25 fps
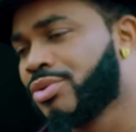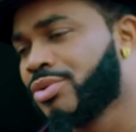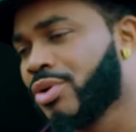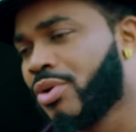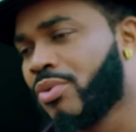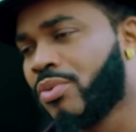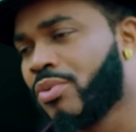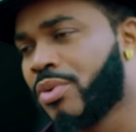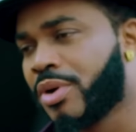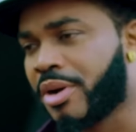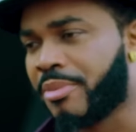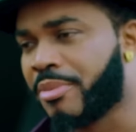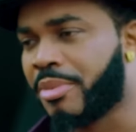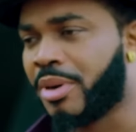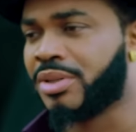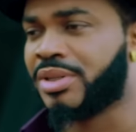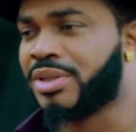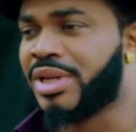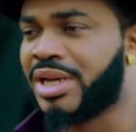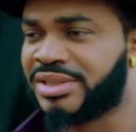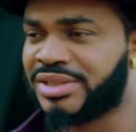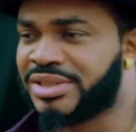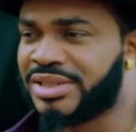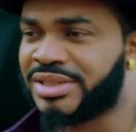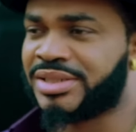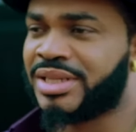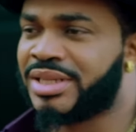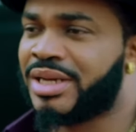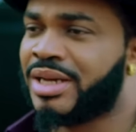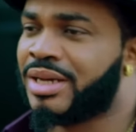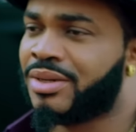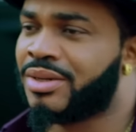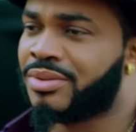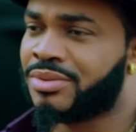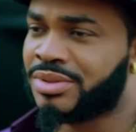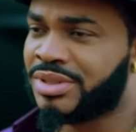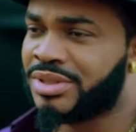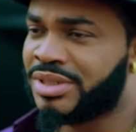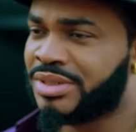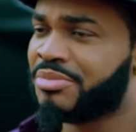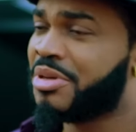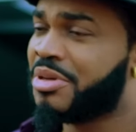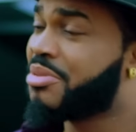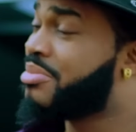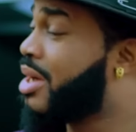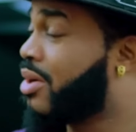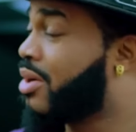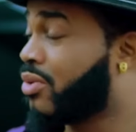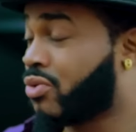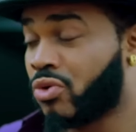No, don't worry about that, sister.
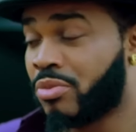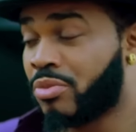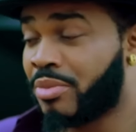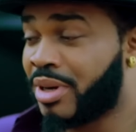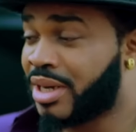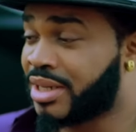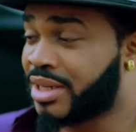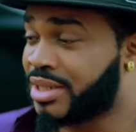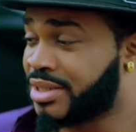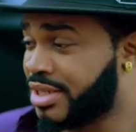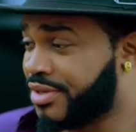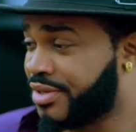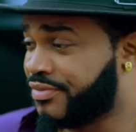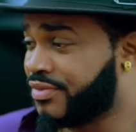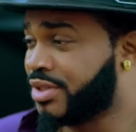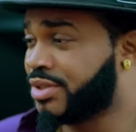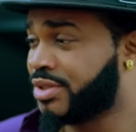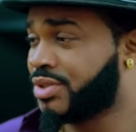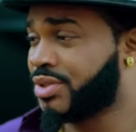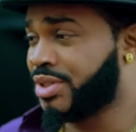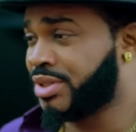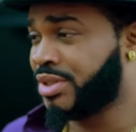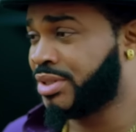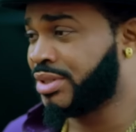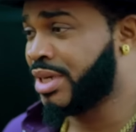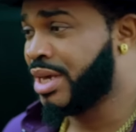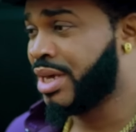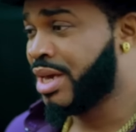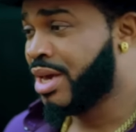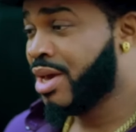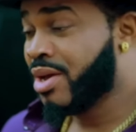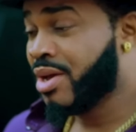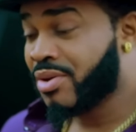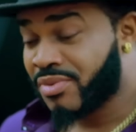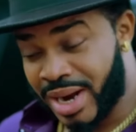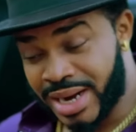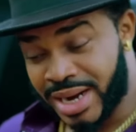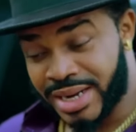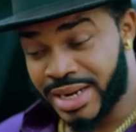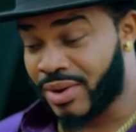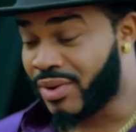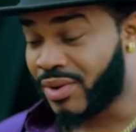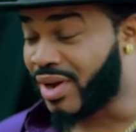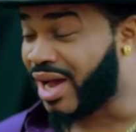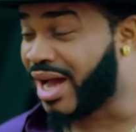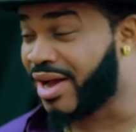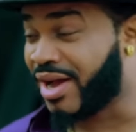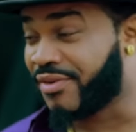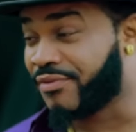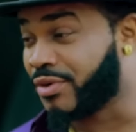Maybe I'll come back in the evening to eat. Right
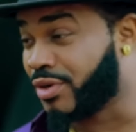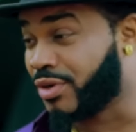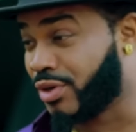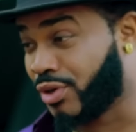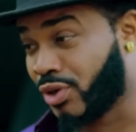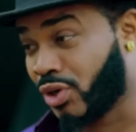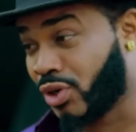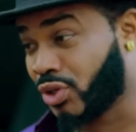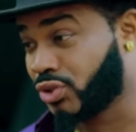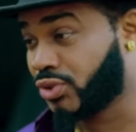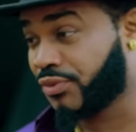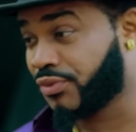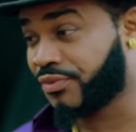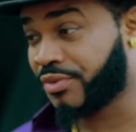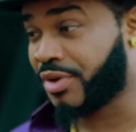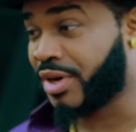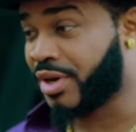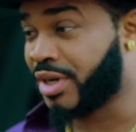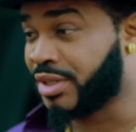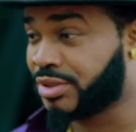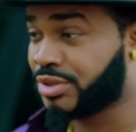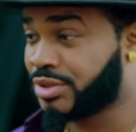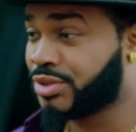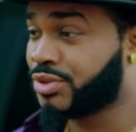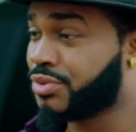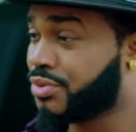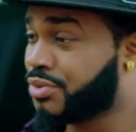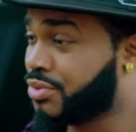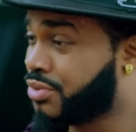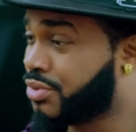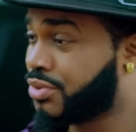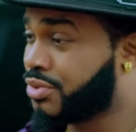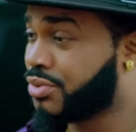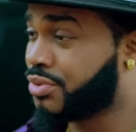now, I have a lot of errands